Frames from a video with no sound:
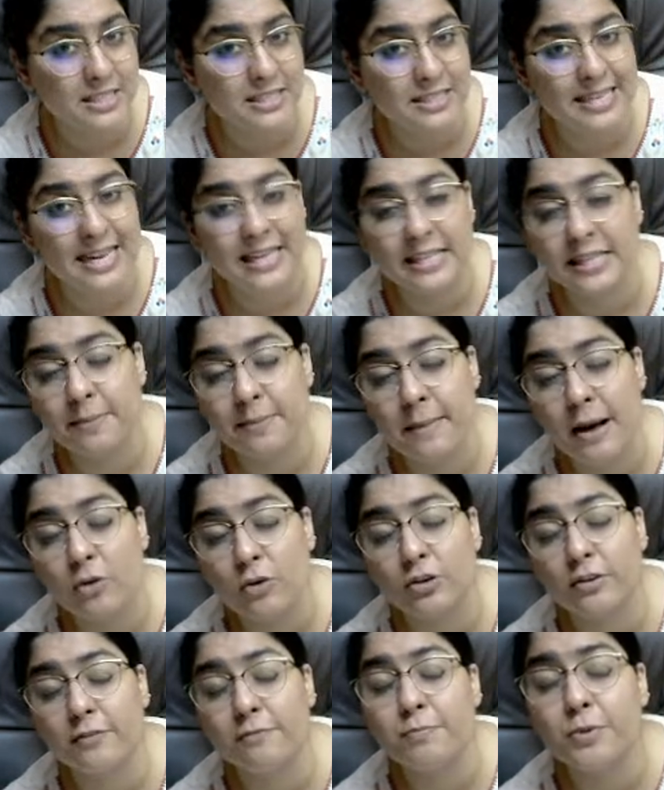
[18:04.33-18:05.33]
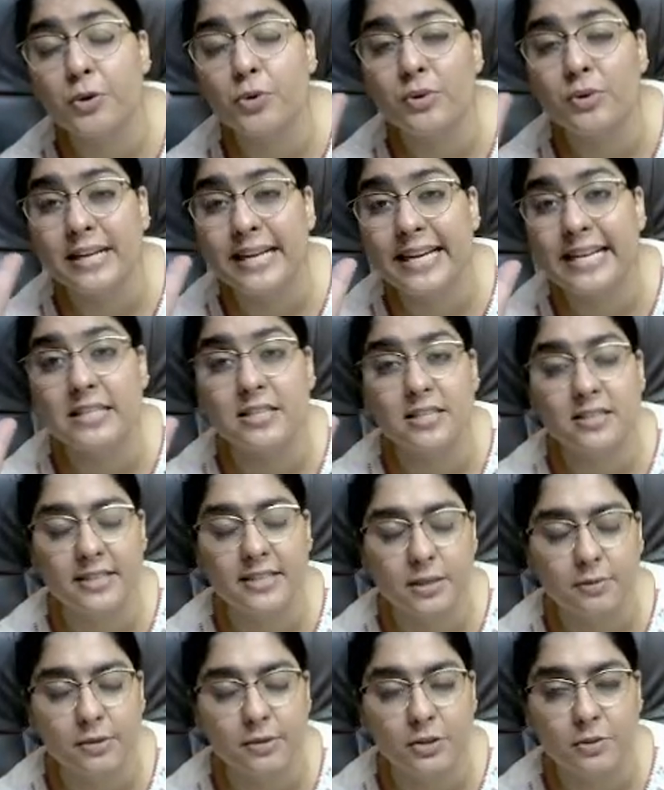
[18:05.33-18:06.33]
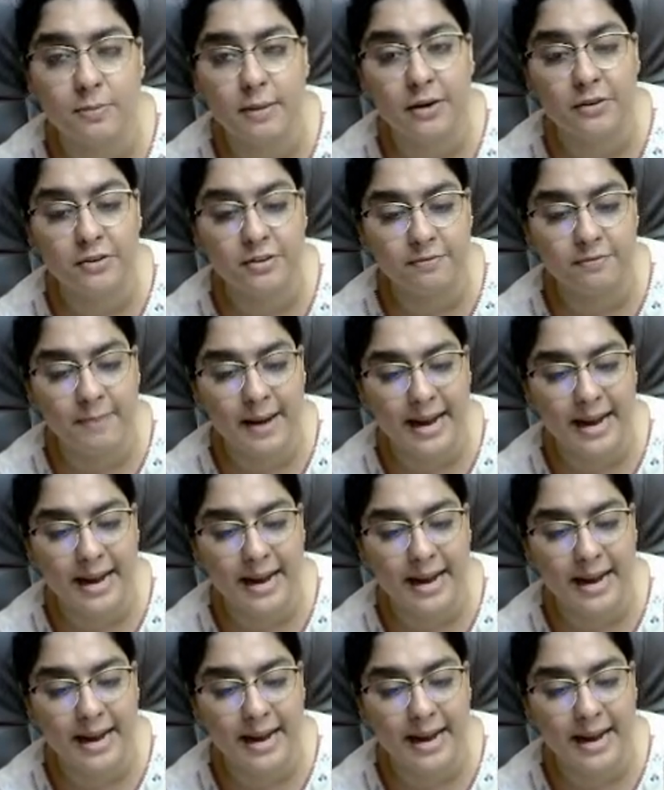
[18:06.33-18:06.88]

just said the amount of purines is equal to amount of